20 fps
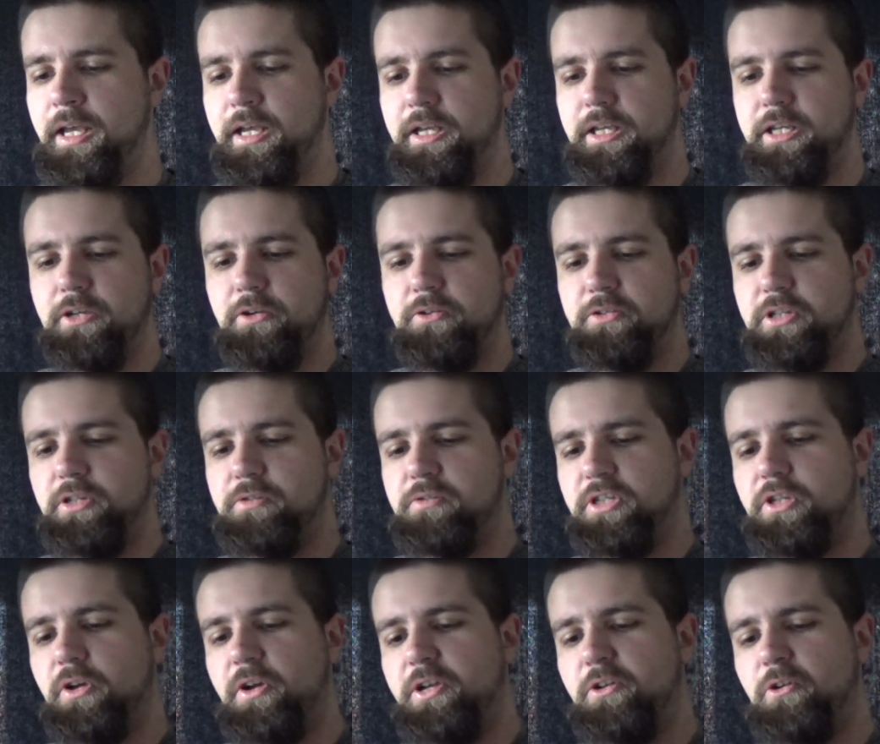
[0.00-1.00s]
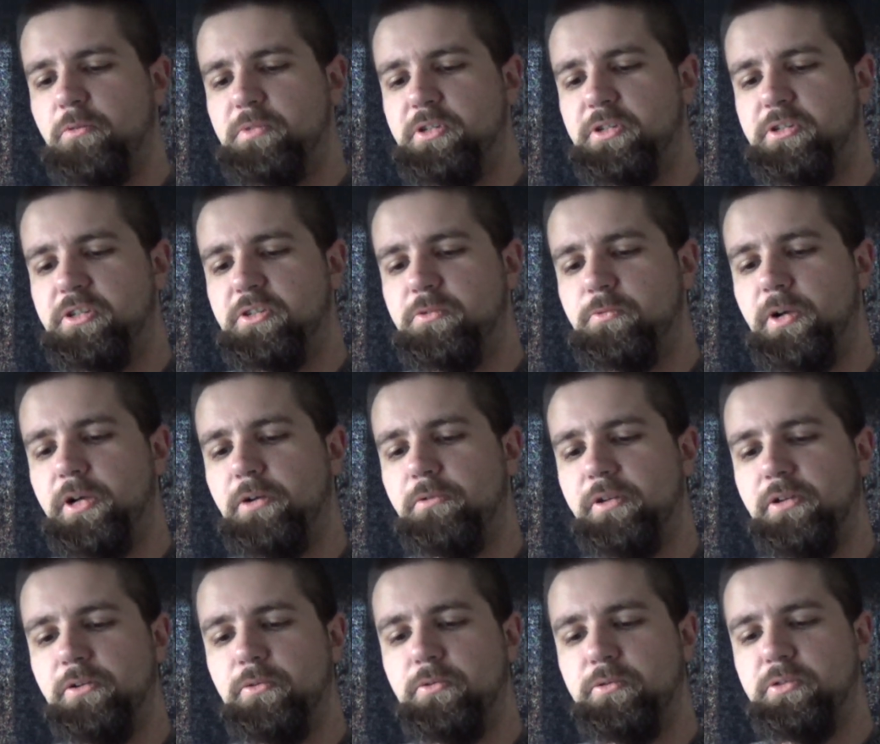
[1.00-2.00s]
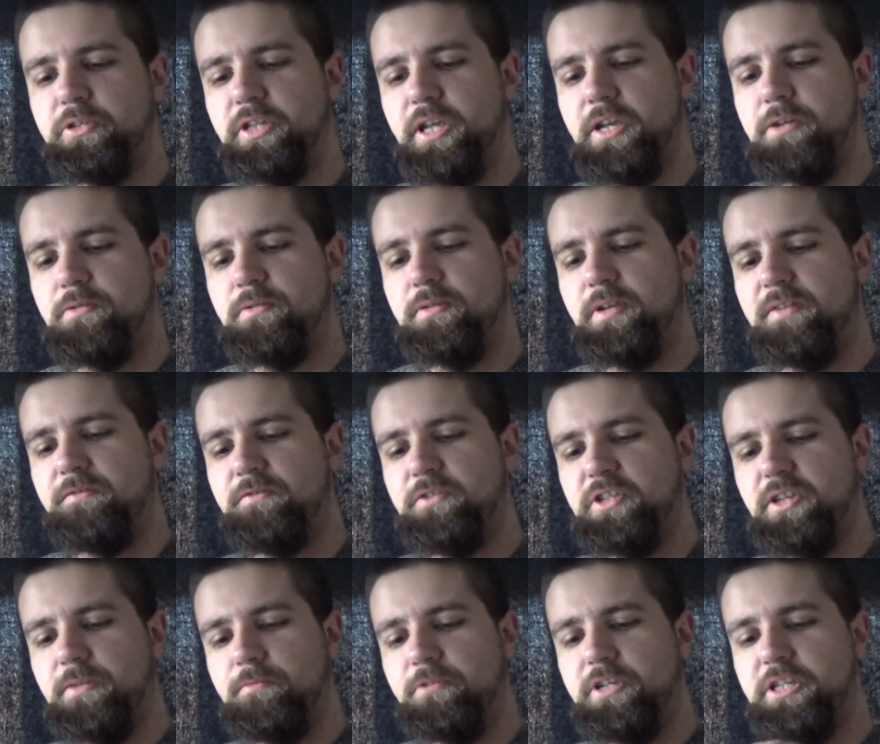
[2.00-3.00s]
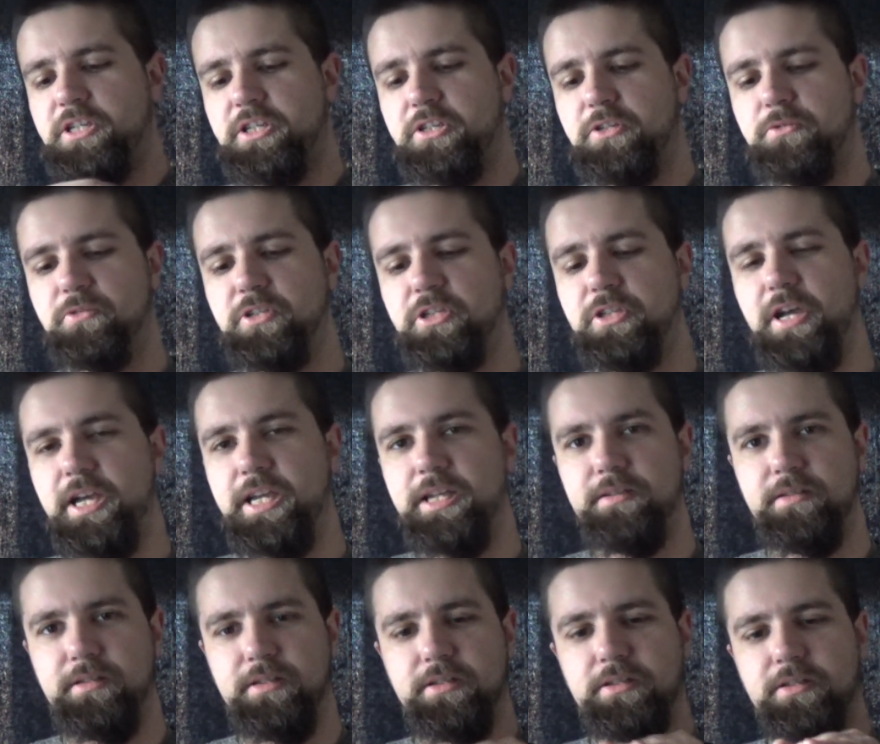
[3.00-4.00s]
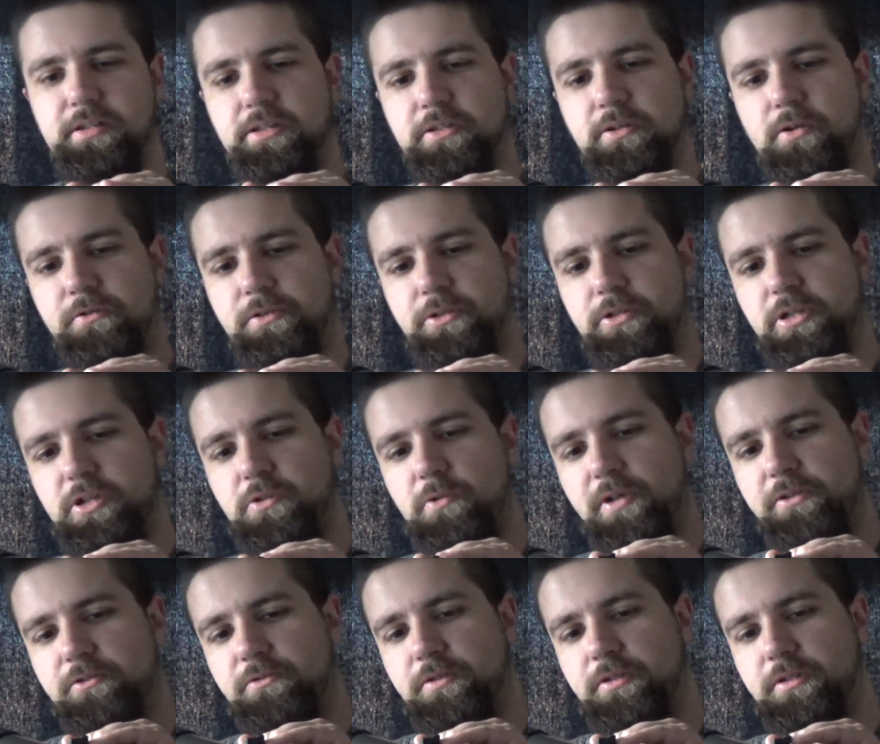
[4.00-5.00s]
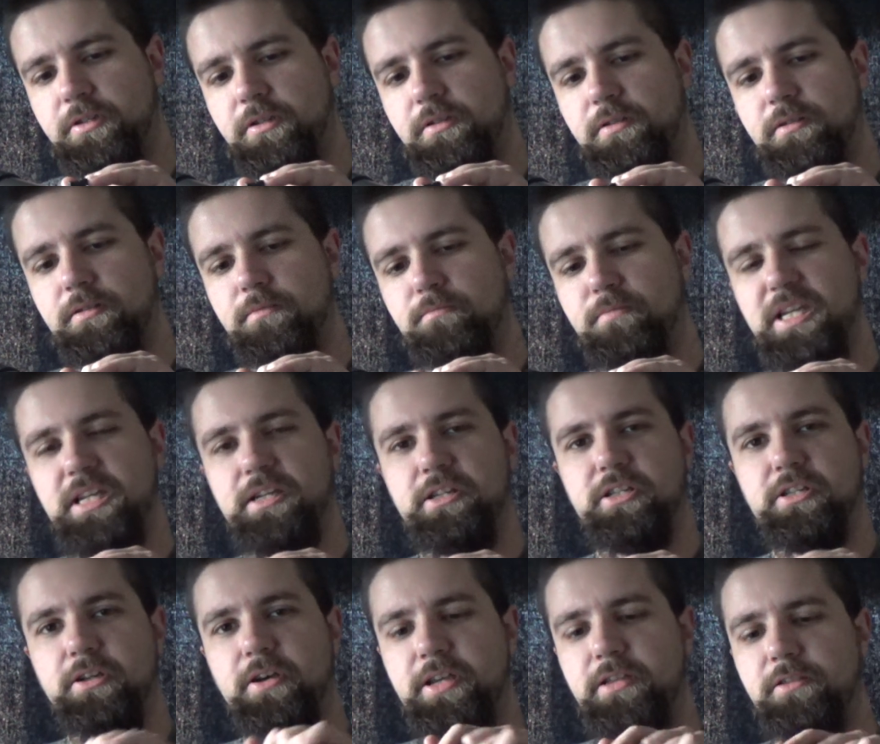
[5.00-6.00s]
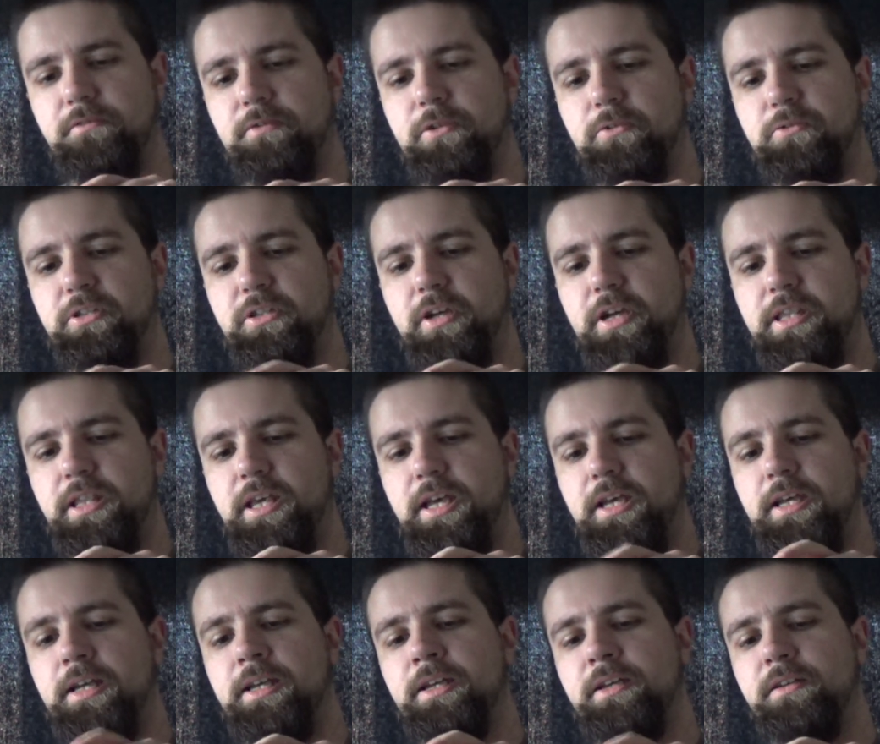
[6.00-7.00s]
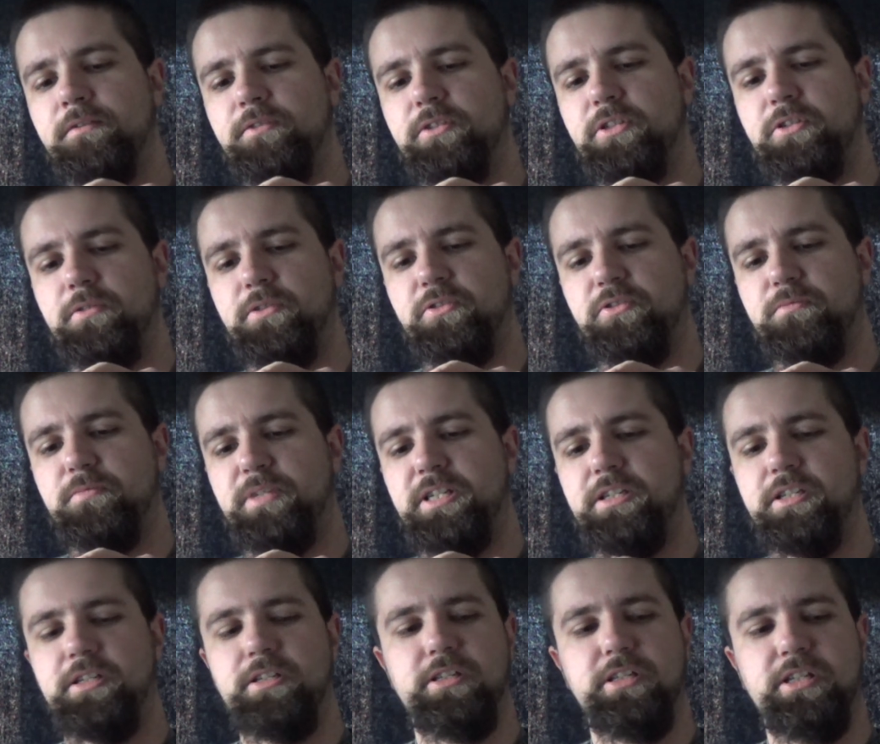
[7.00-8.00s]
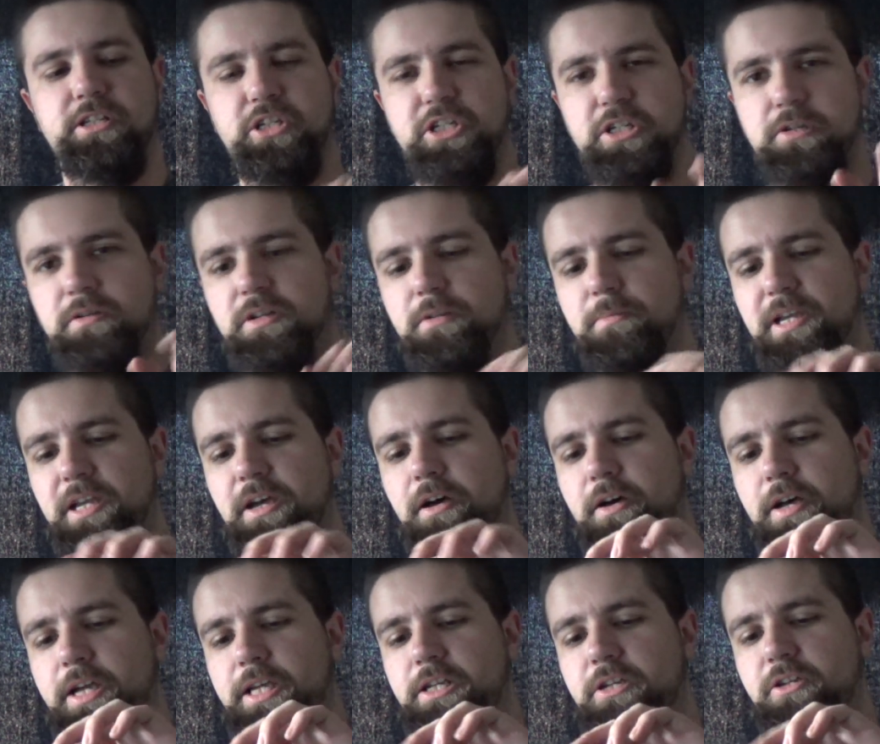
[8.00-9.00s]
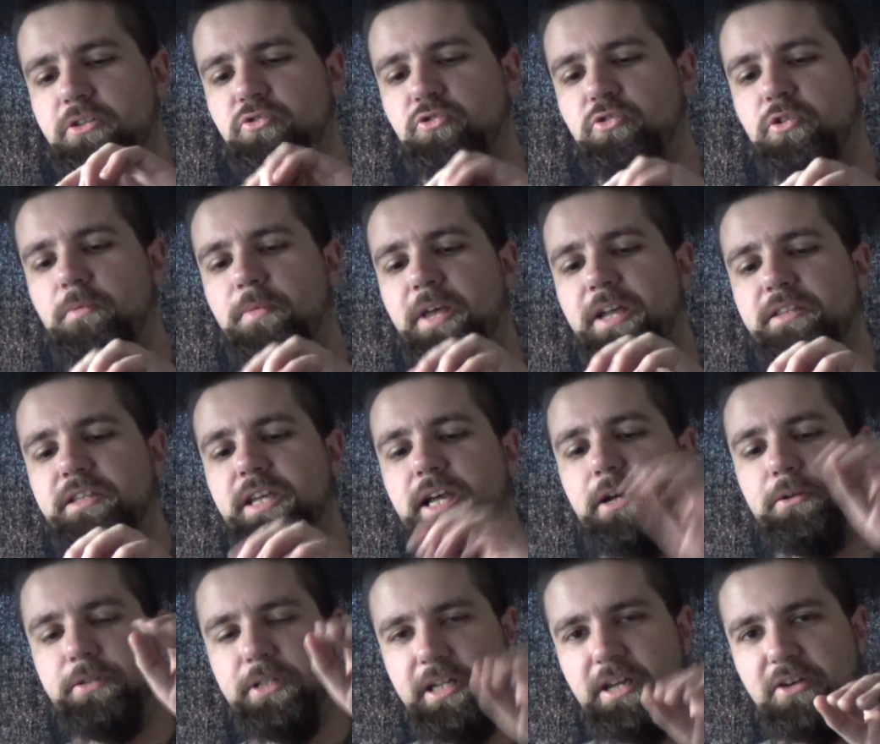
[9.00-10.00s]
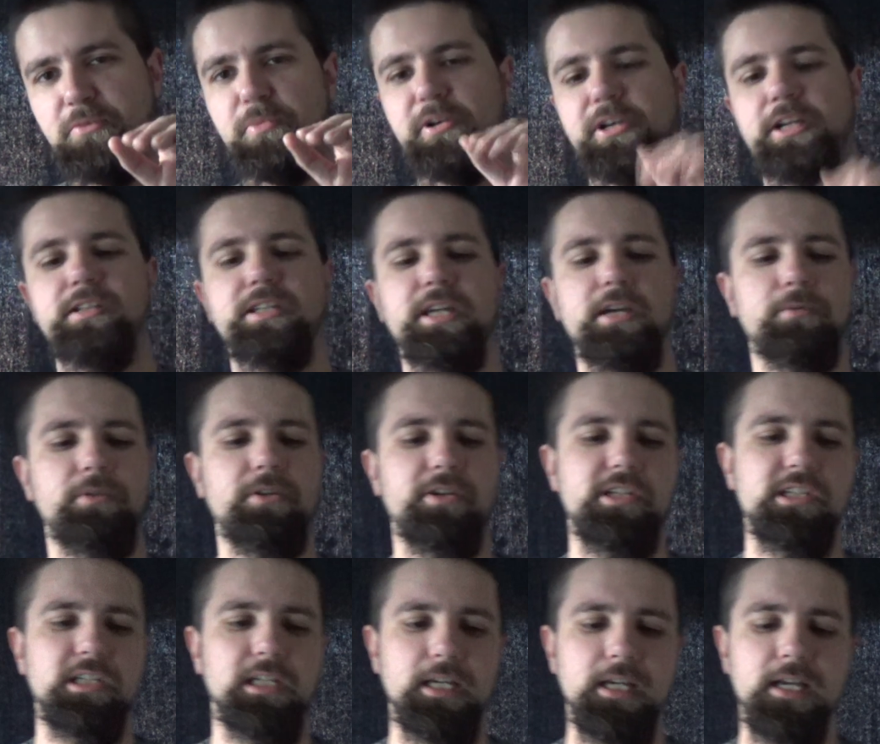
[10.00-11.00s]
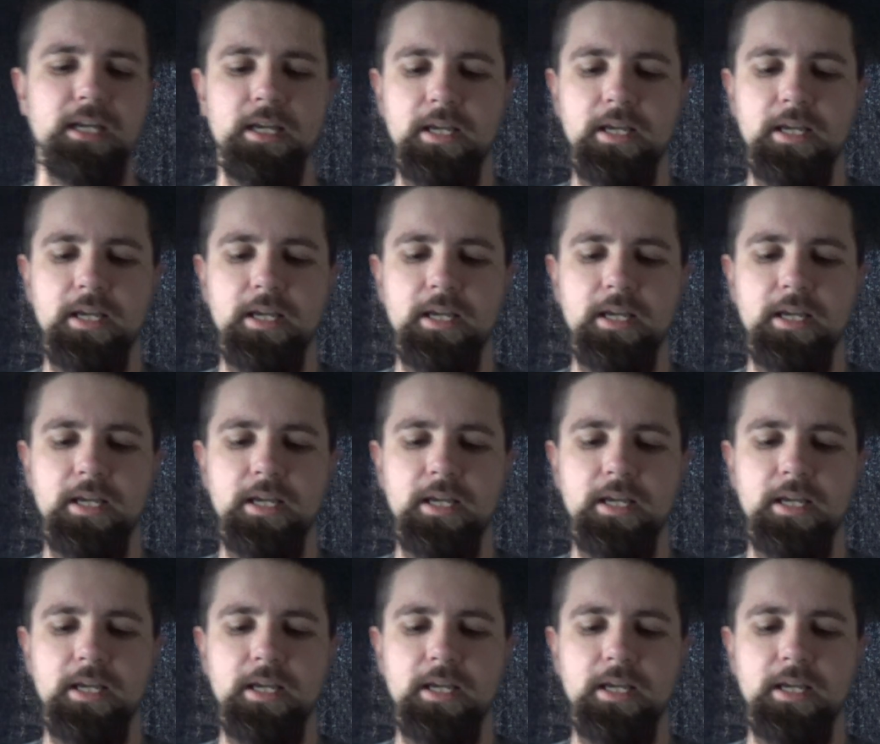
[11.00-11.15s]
You got two sighting options as well, of course, so if for some reason your sight has got the 200 metre sight, the real sight there, for 200 metres, and it's shooting a bit high, you can drop that down and that'll bring it down nicely.